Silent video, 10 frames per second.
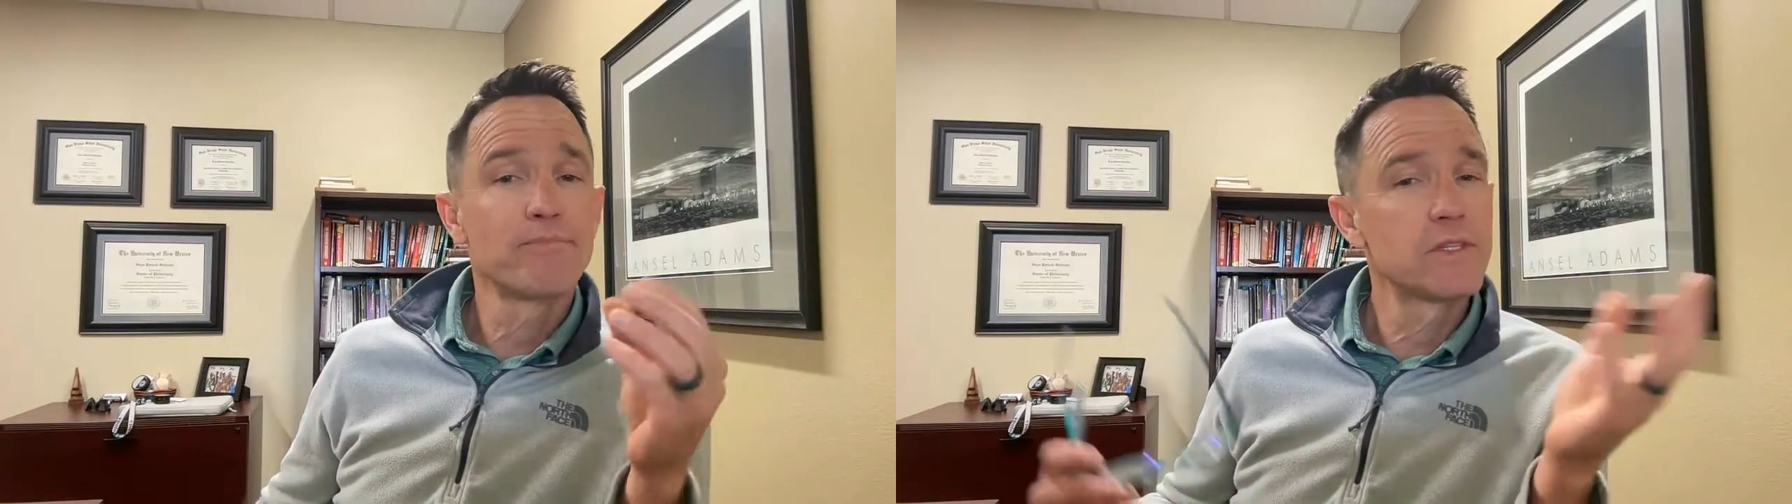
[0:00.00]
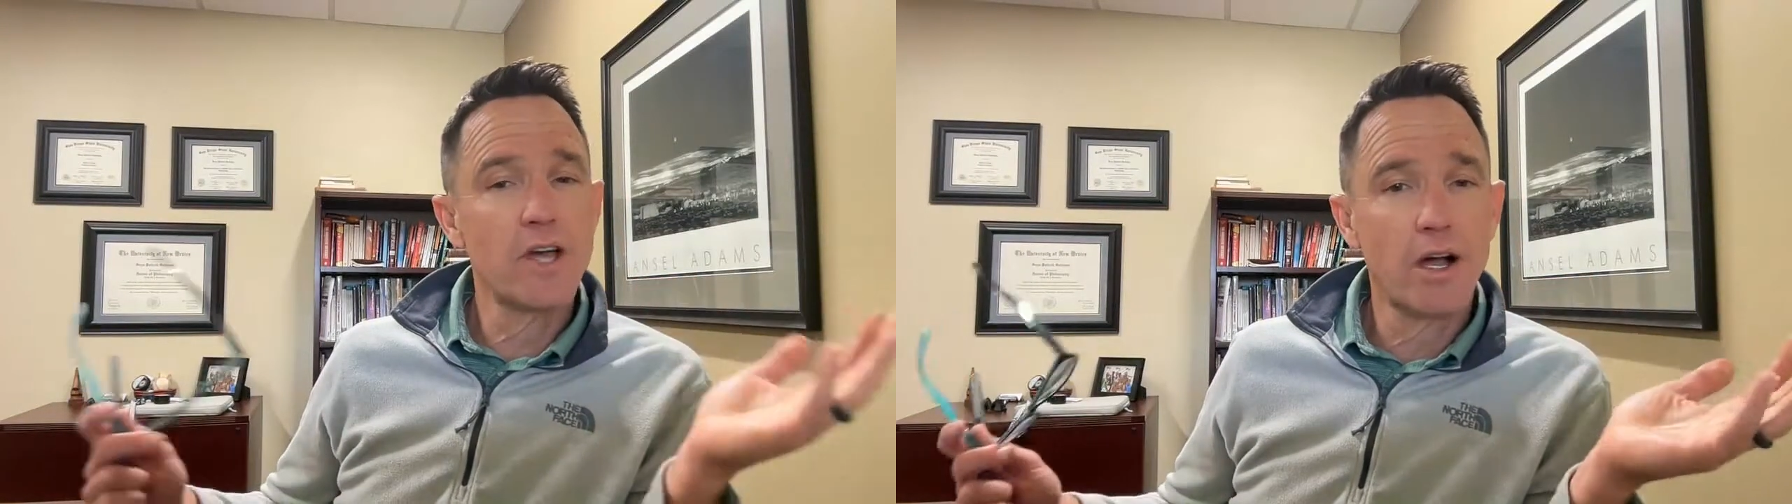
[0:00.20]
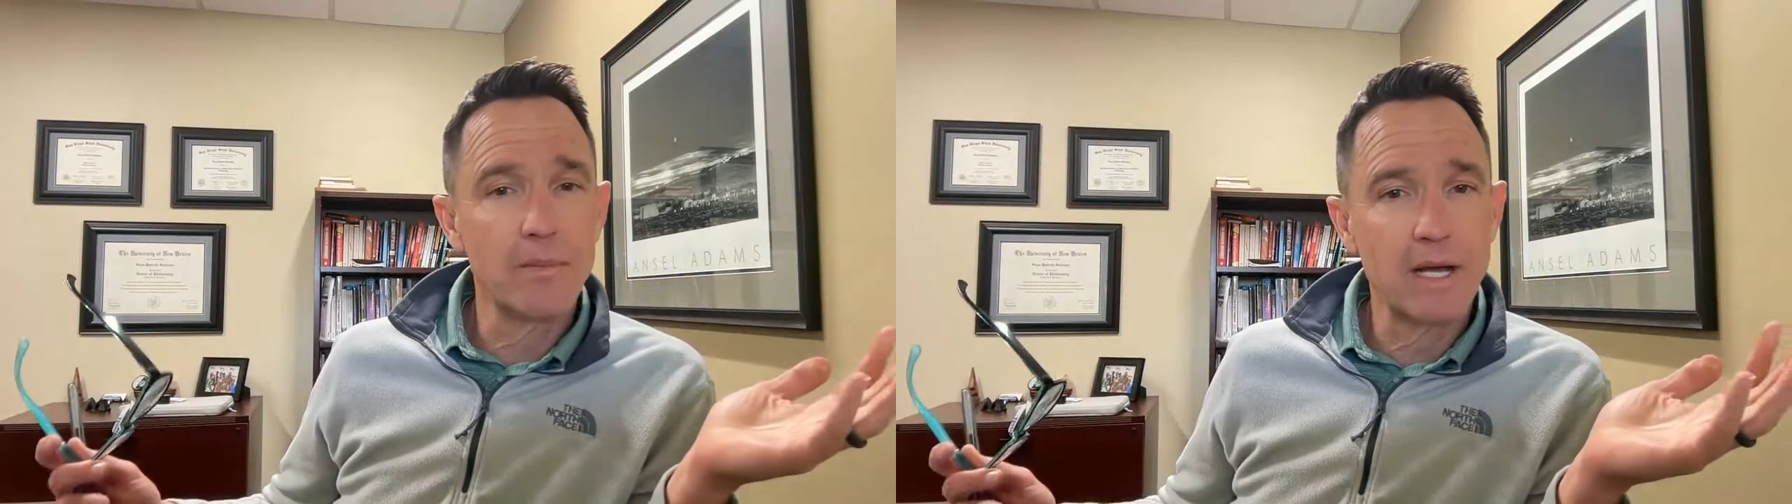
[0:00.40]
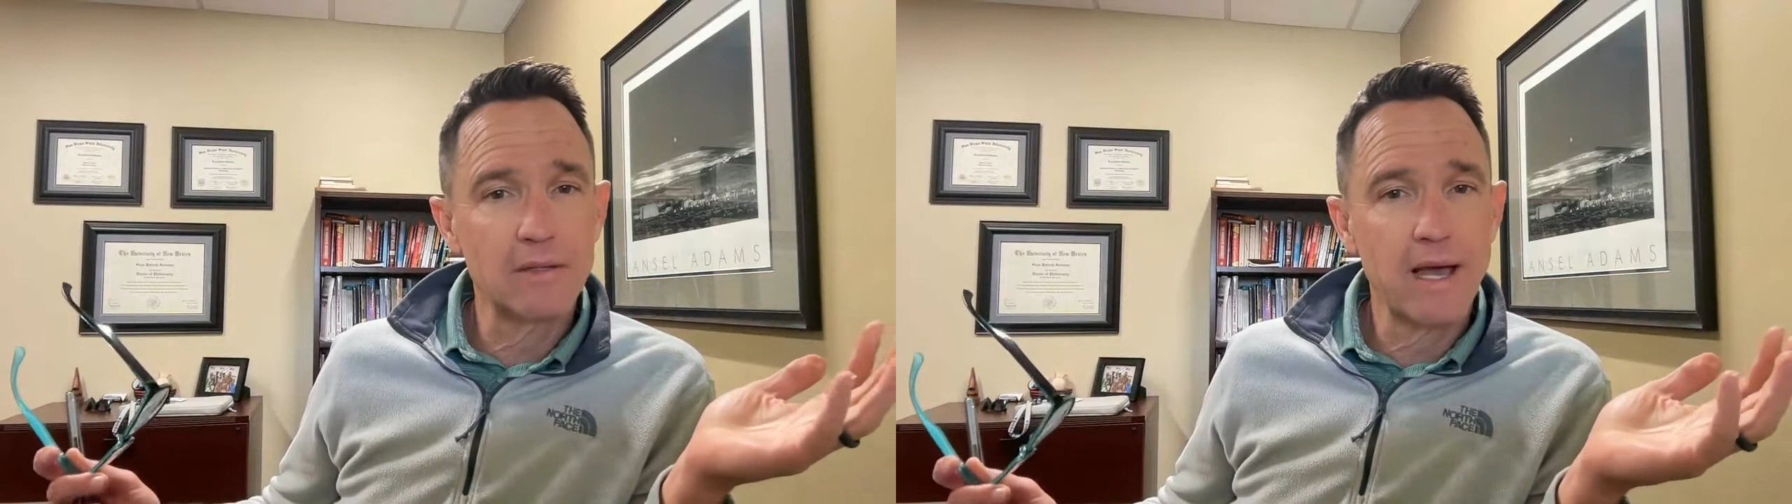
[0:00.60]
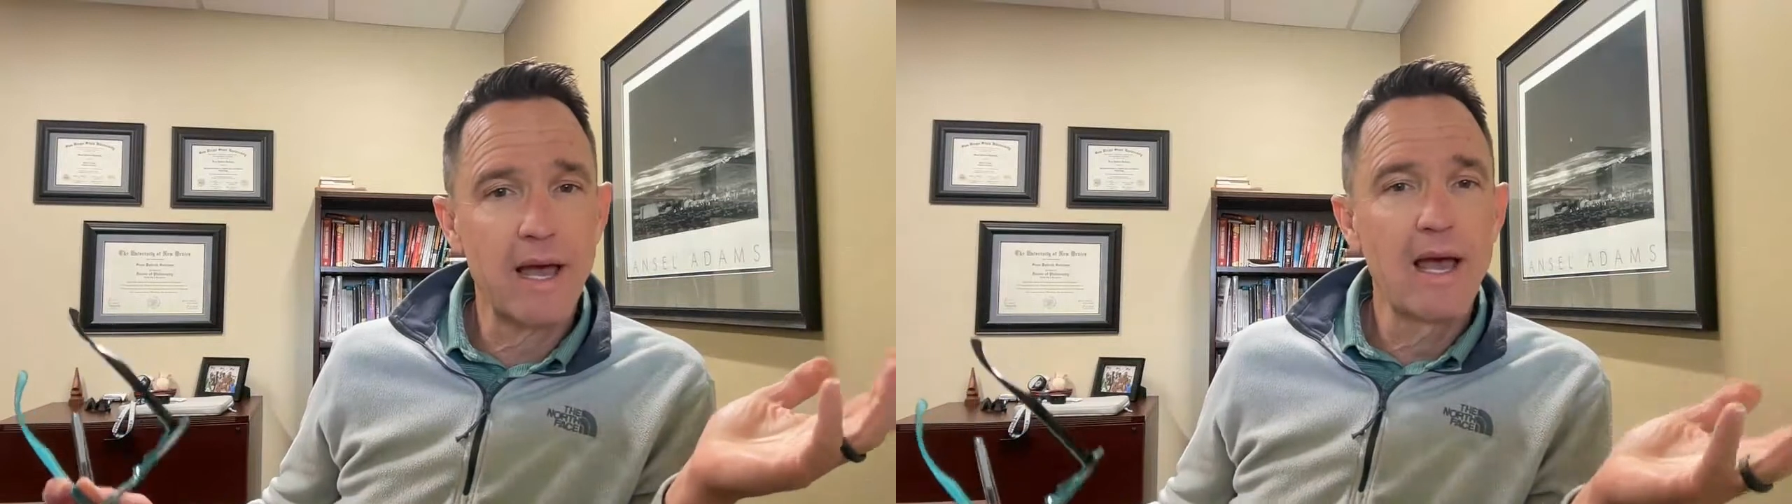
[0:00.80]
Talk about
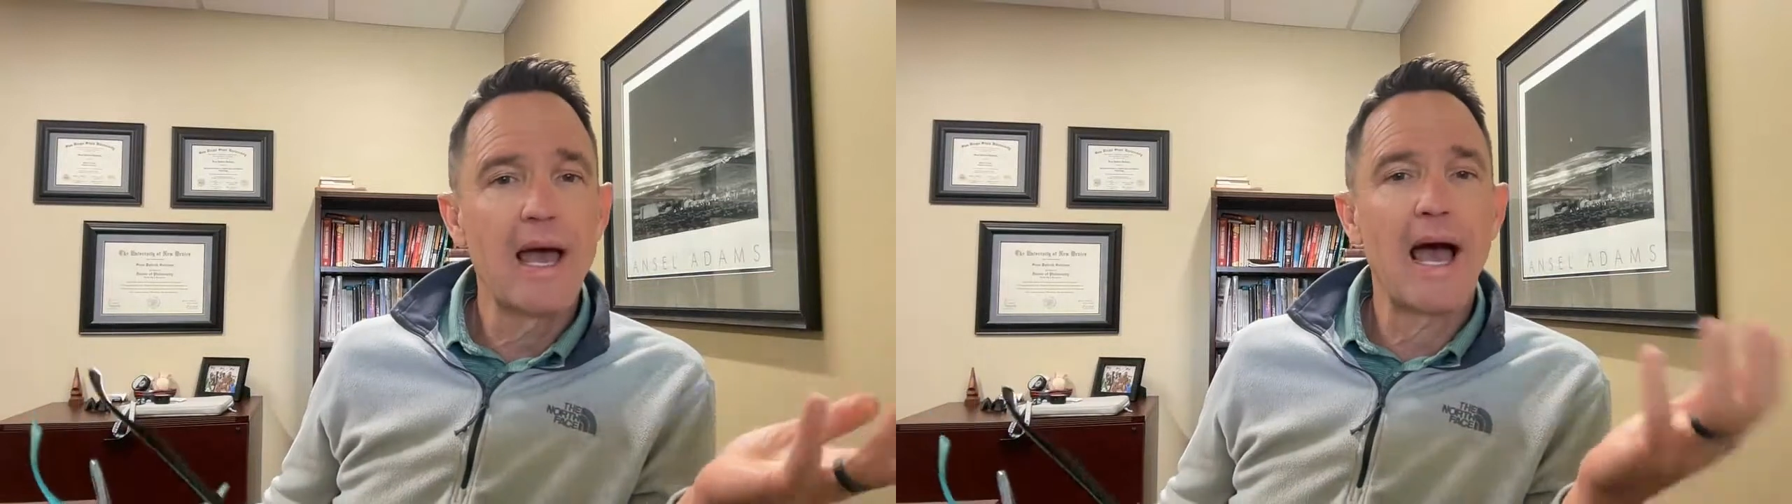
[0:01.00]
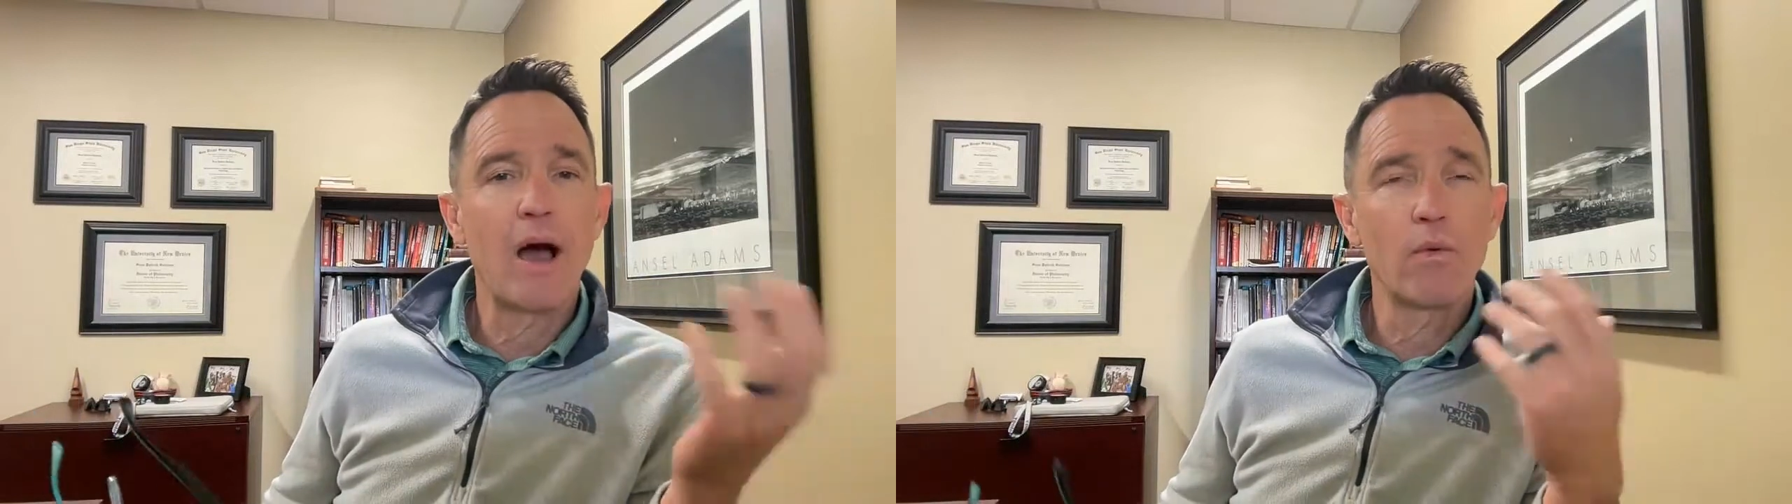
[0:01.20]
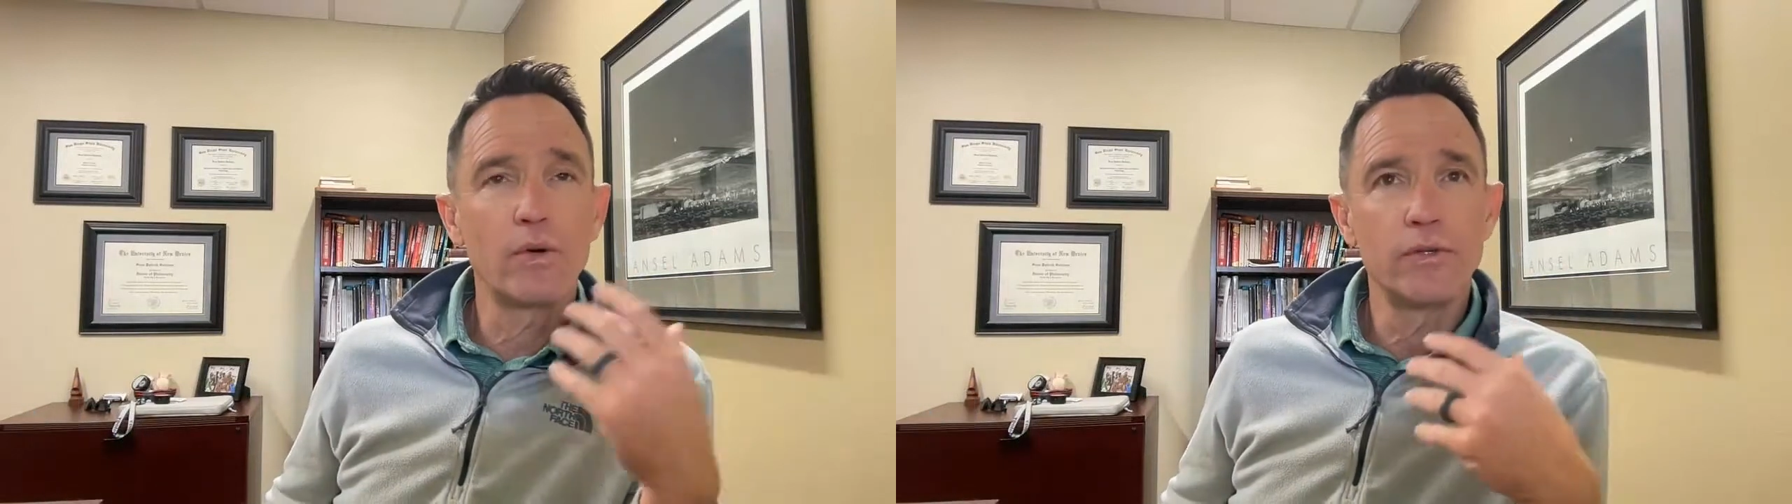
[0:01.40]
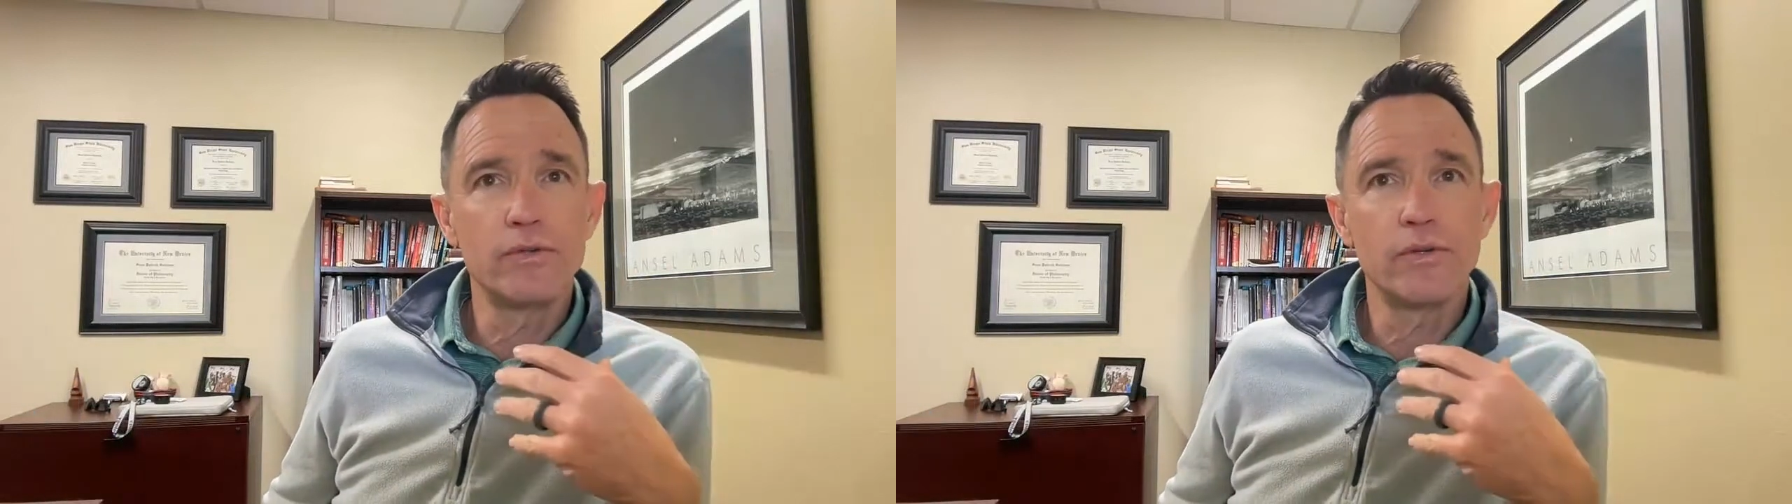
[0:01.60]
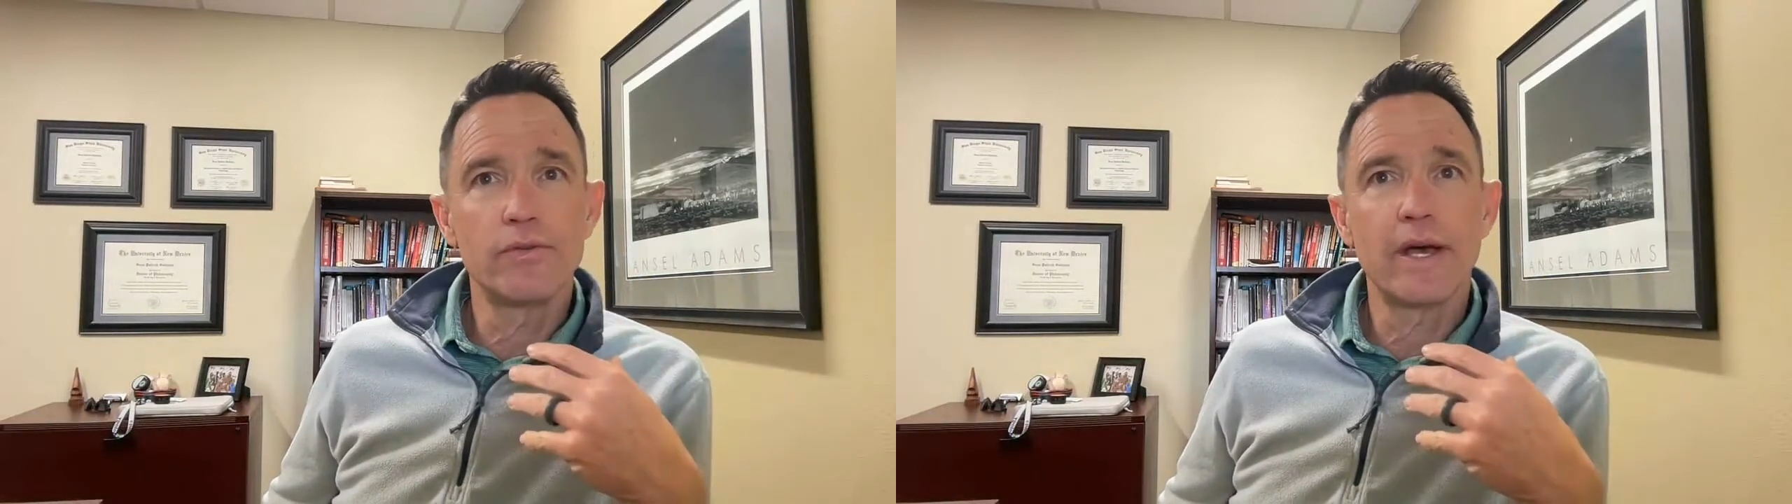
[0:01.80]
that. How will you
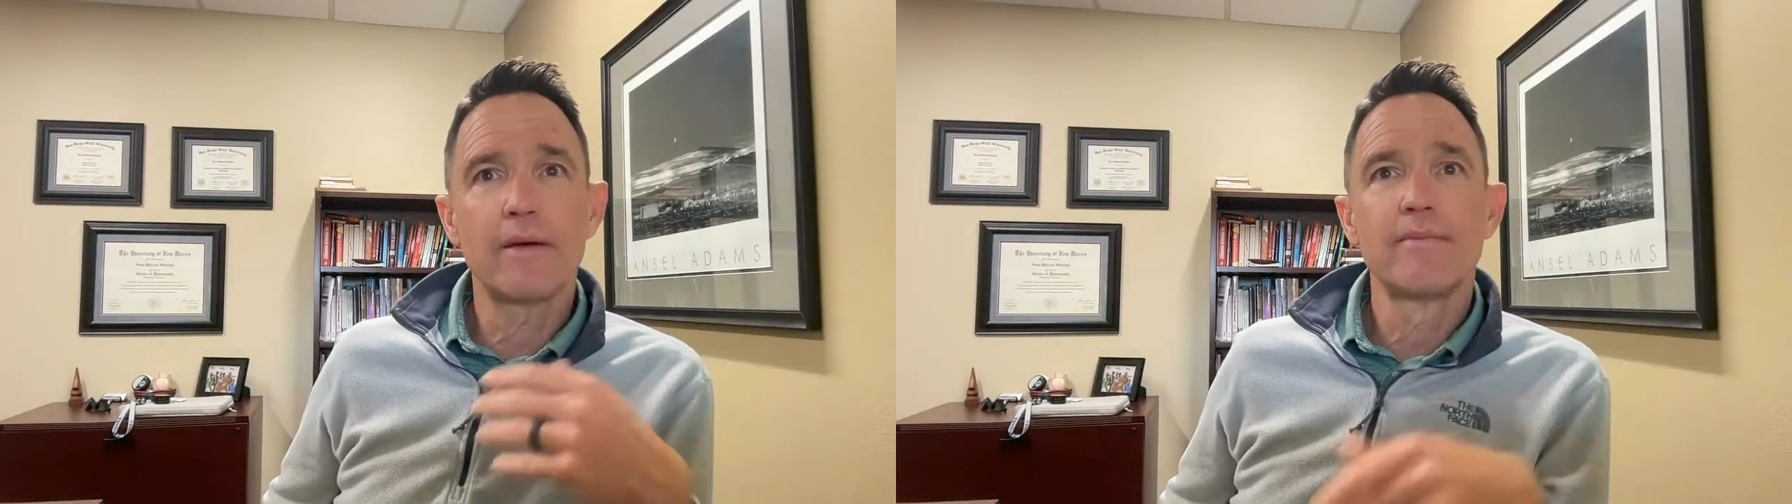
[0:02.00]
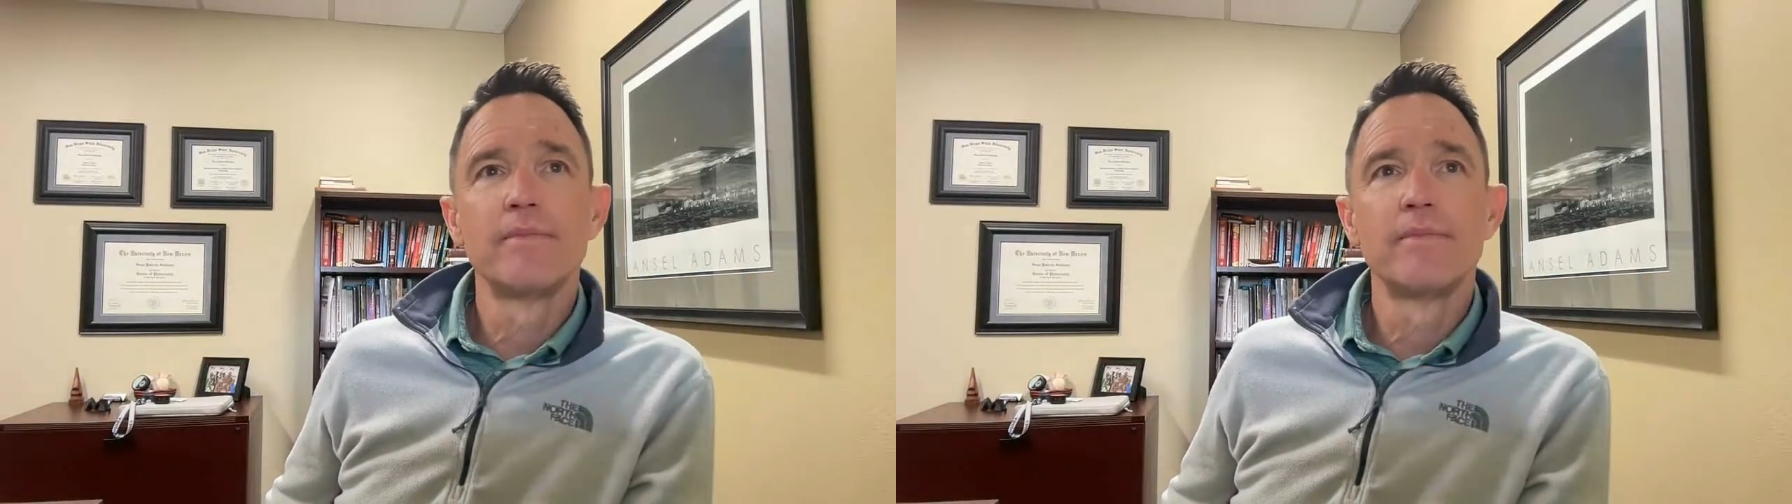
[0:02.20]
do that?